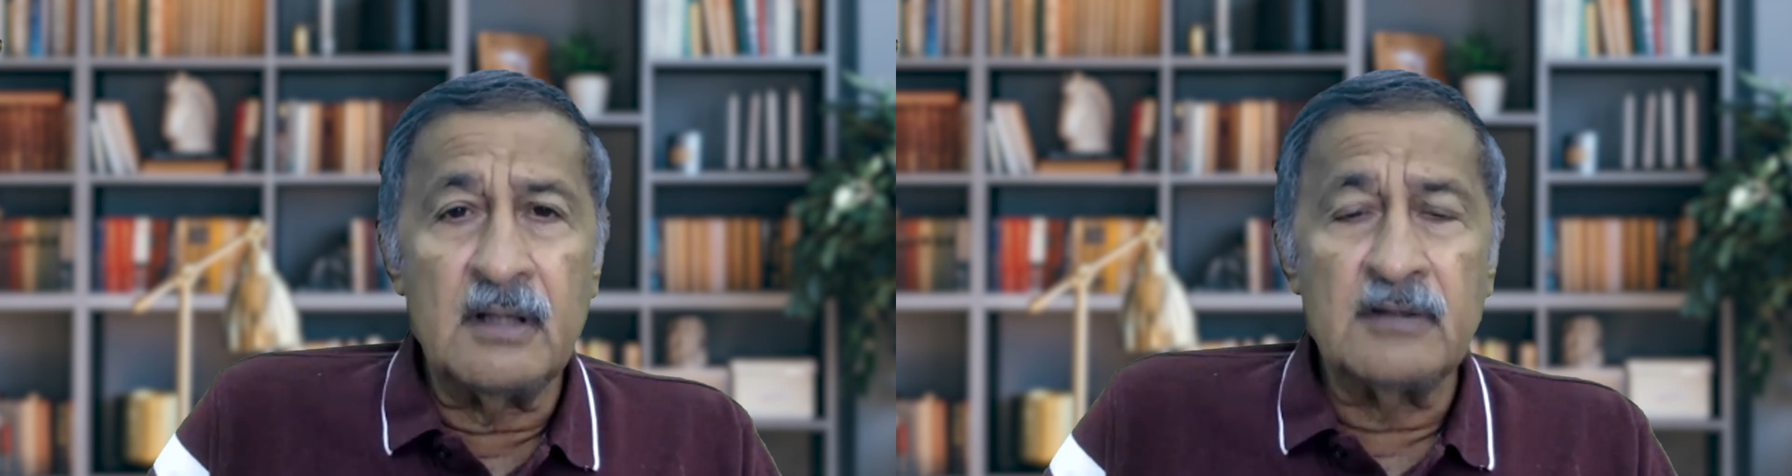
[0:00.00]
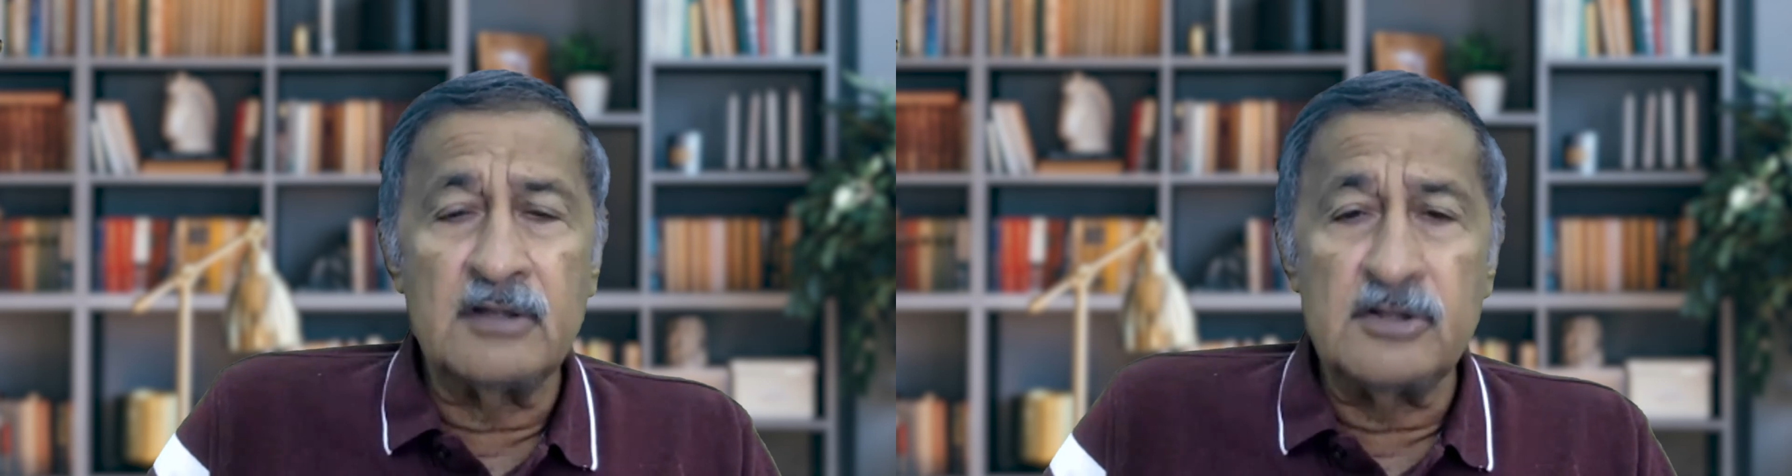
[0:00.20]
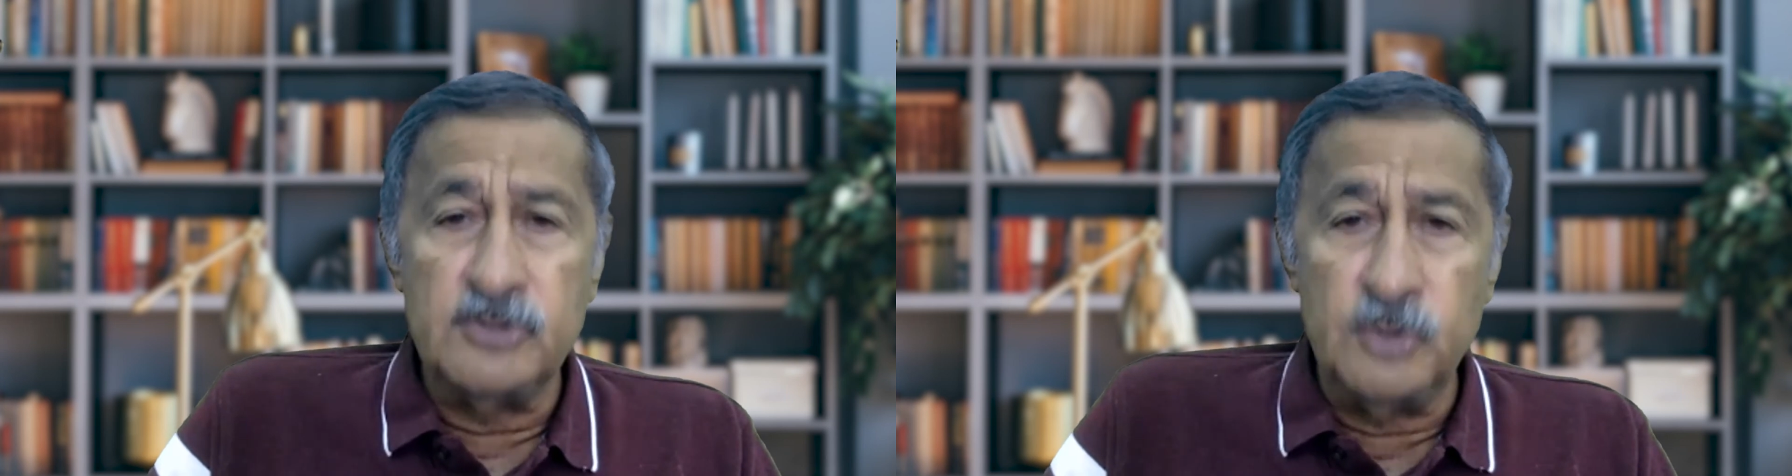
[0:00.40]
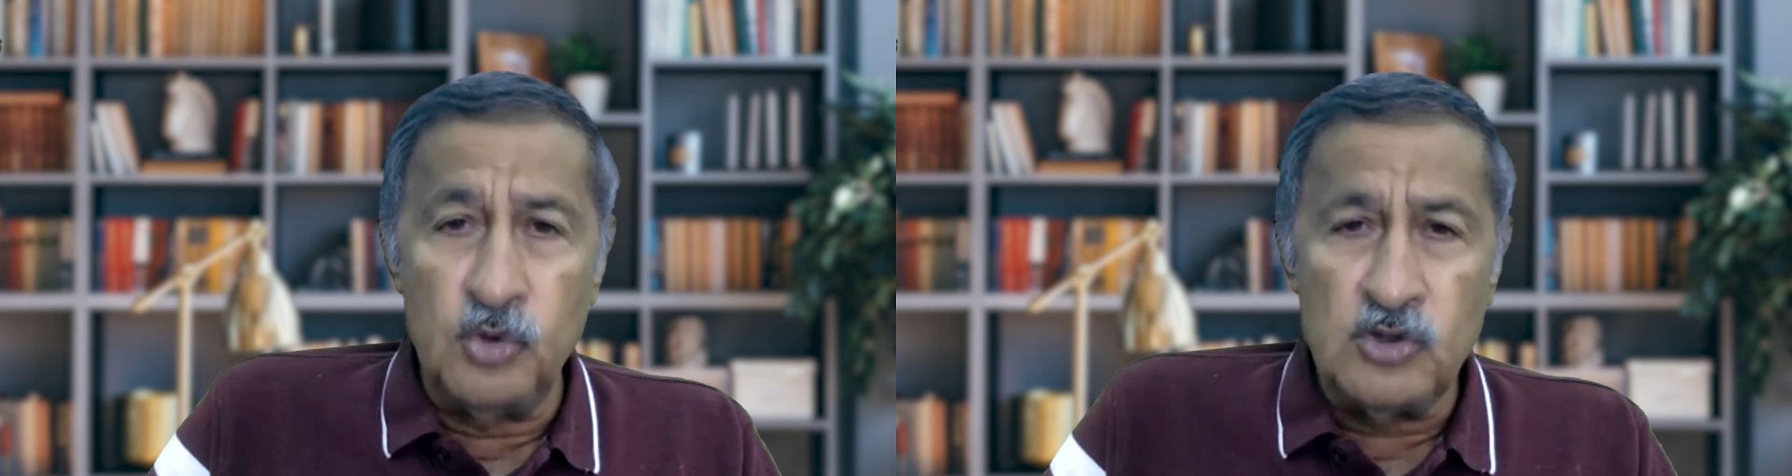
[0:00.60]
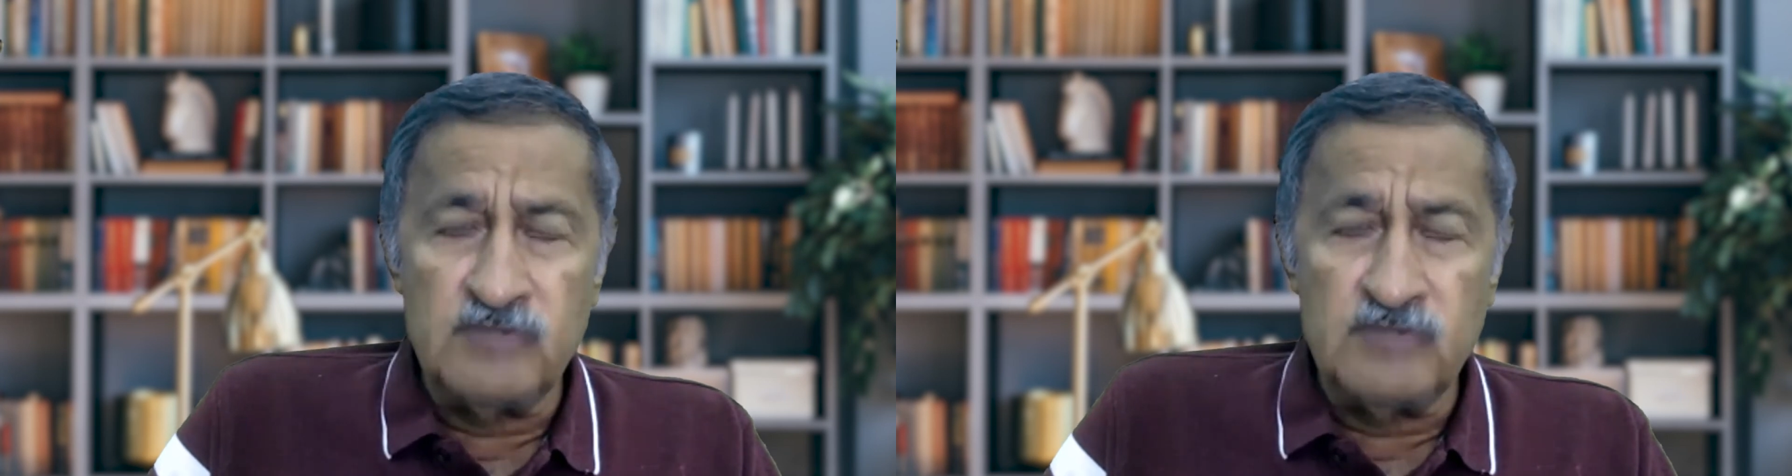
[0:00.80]
The
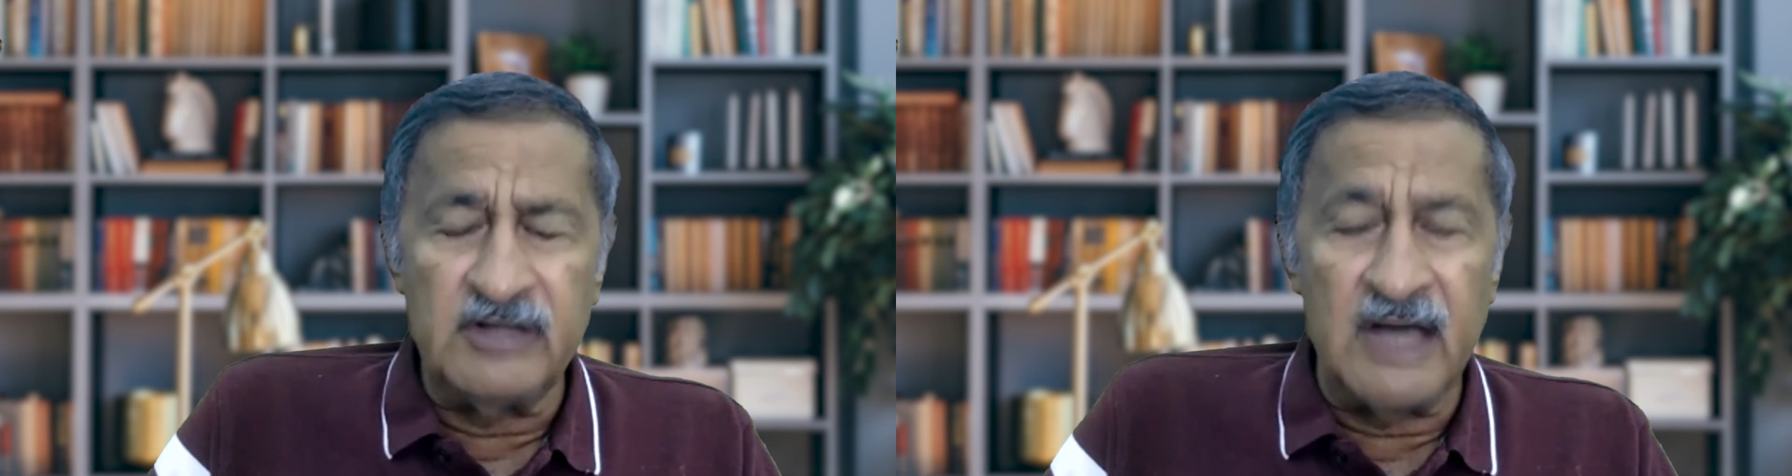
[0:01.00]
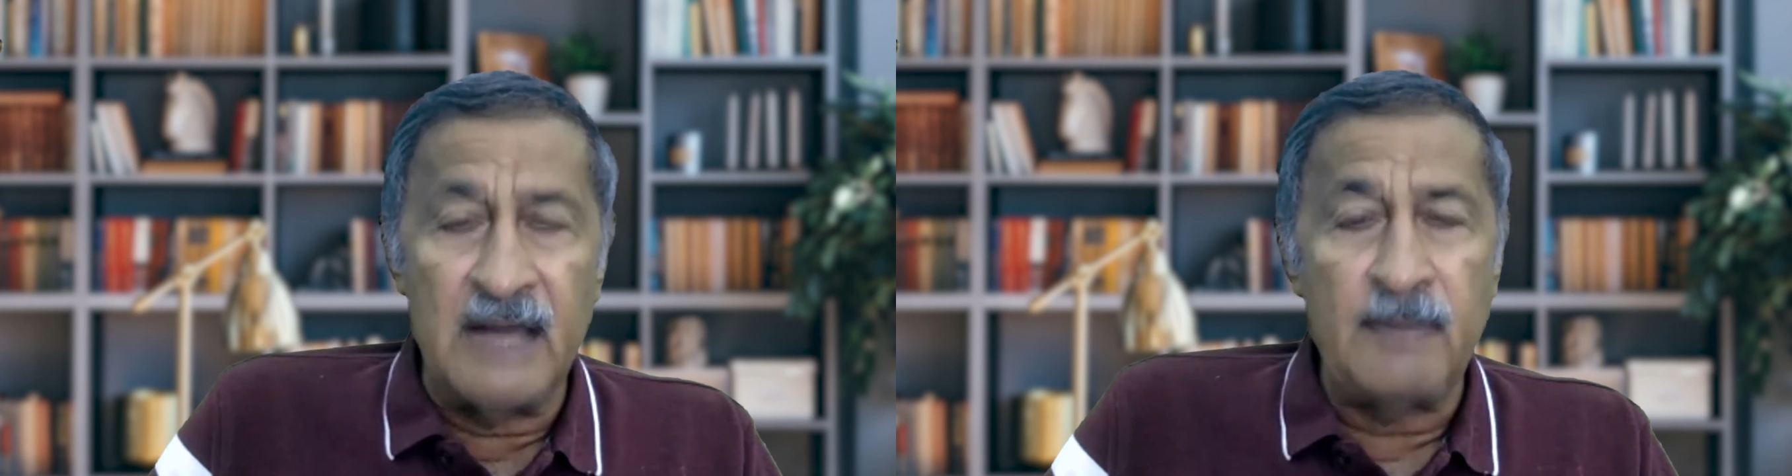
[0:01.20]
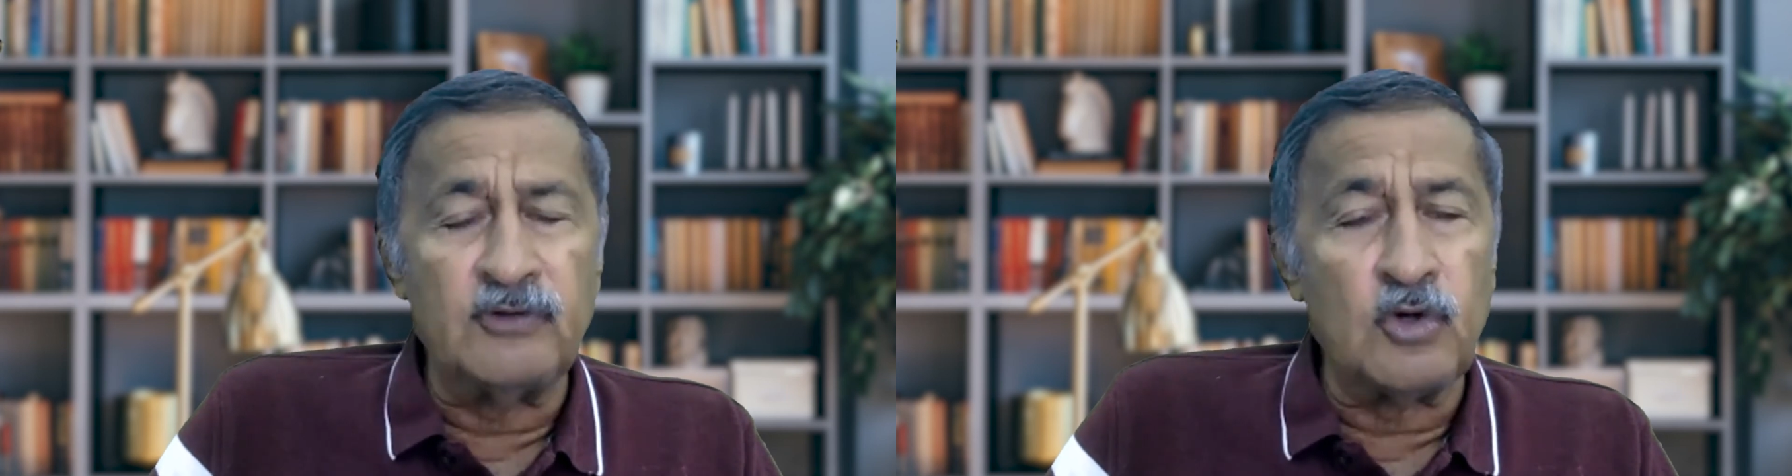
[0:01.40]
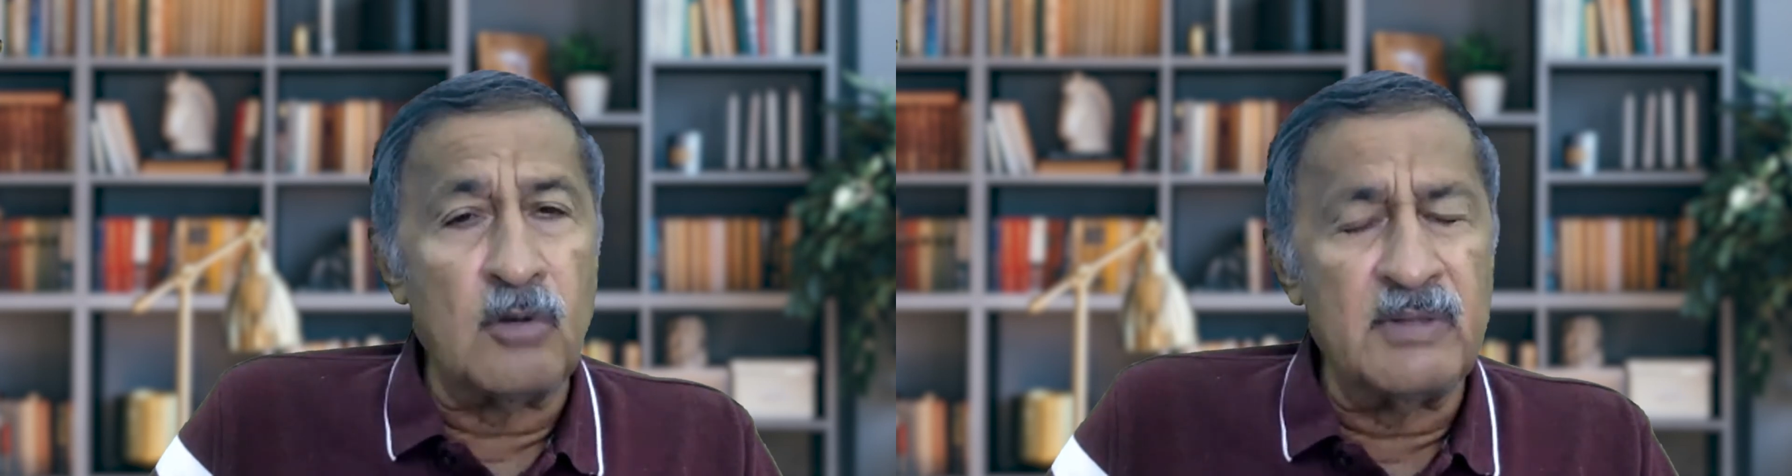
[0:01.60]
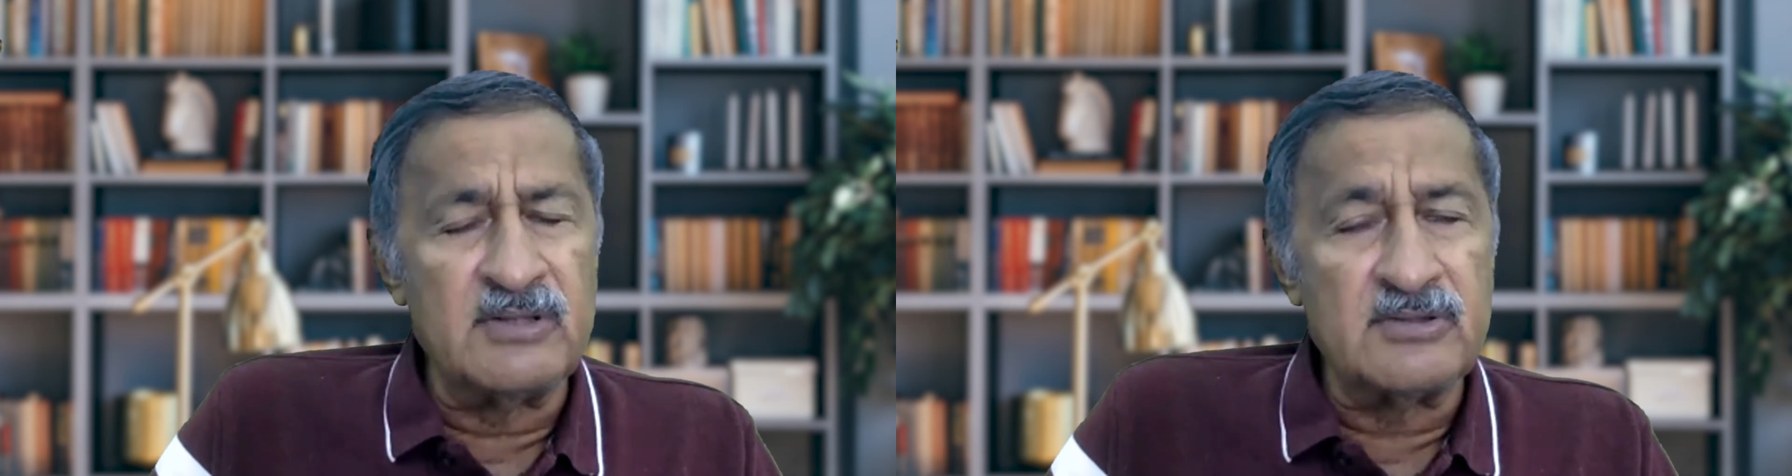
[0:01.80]
Jews with the help of the
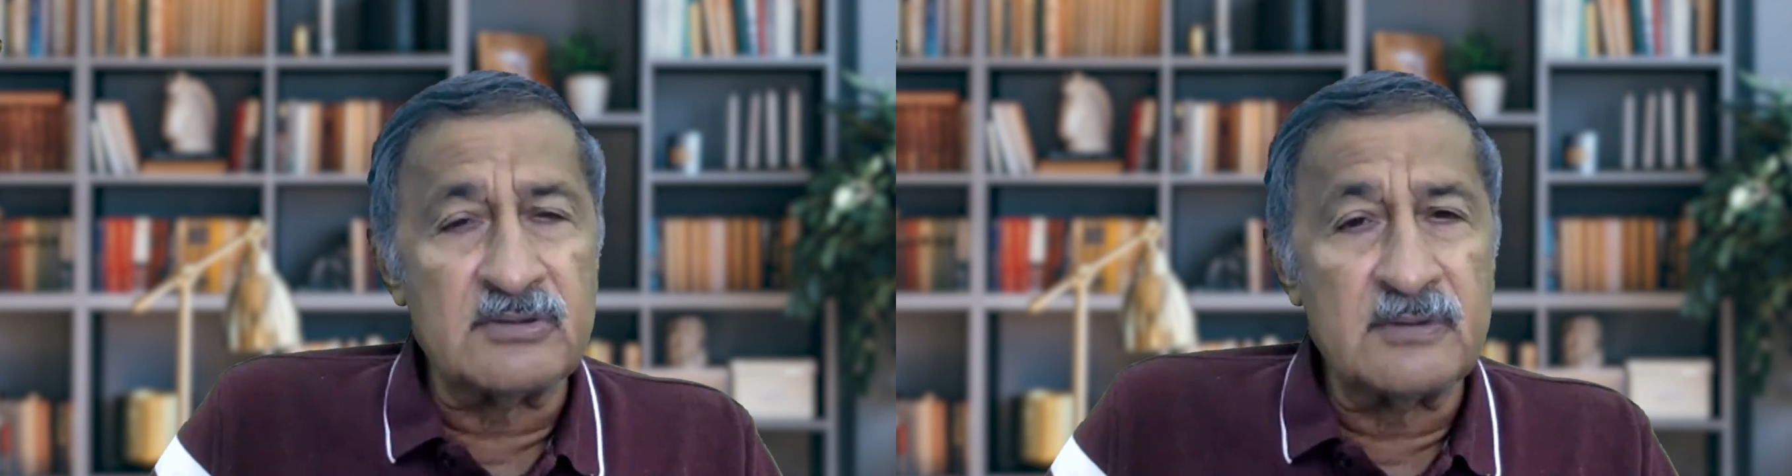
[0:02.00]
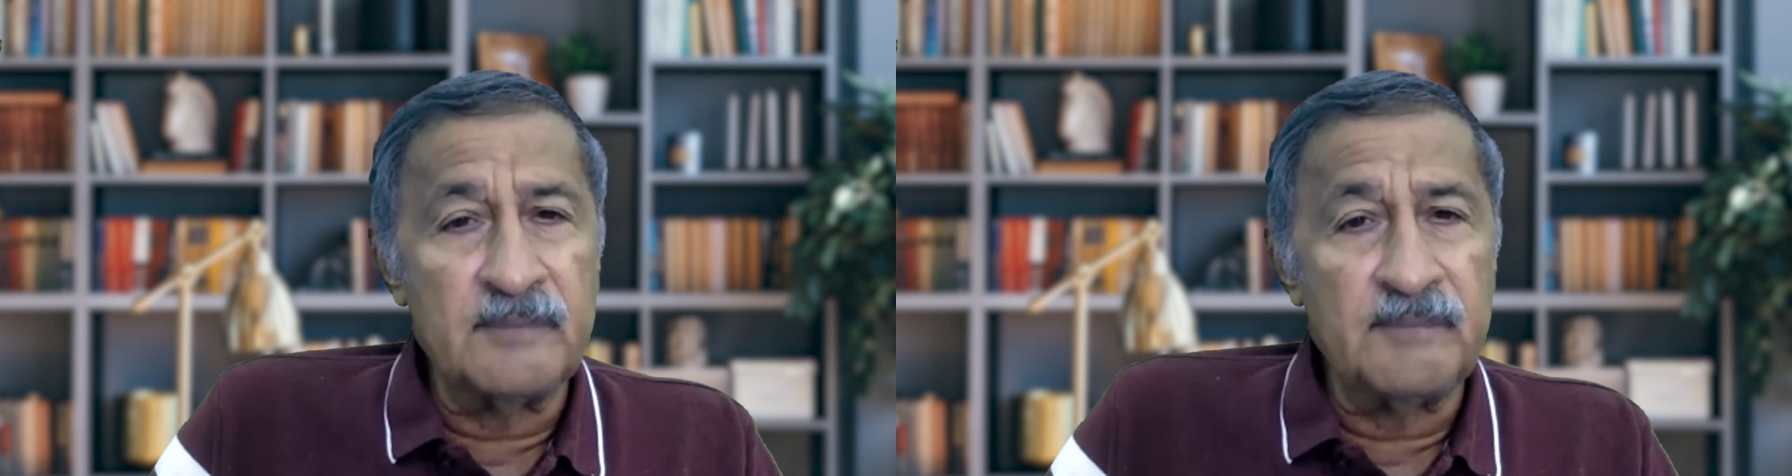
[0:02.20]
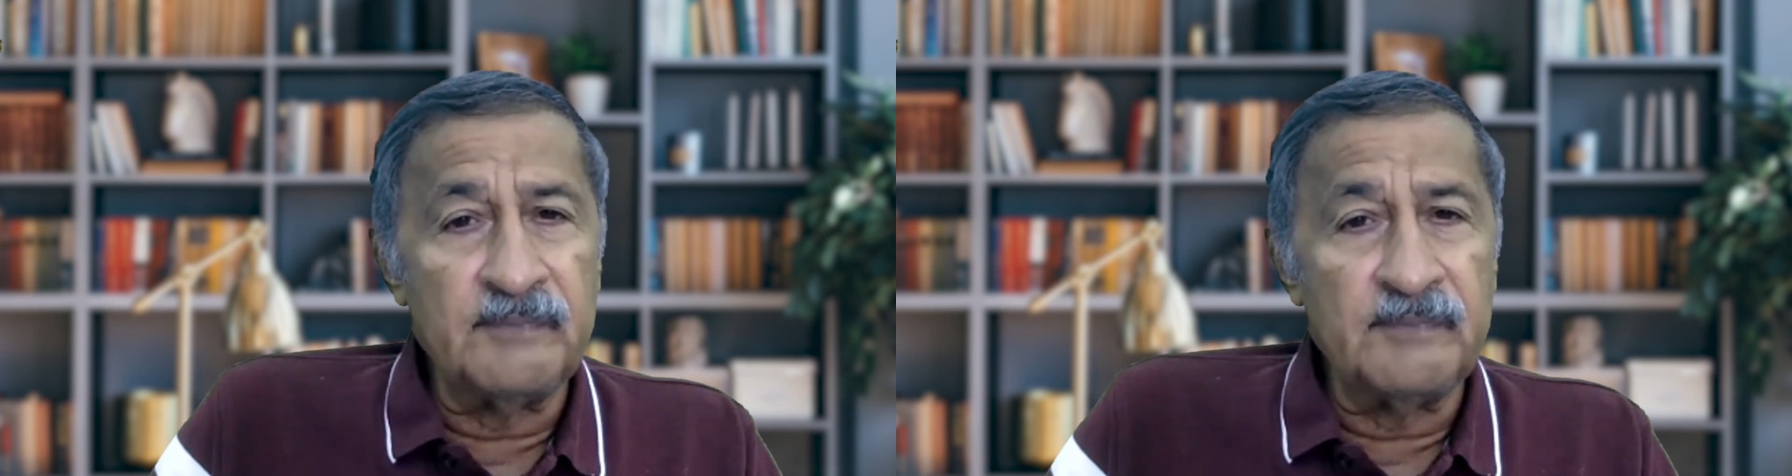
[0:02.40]
Romans.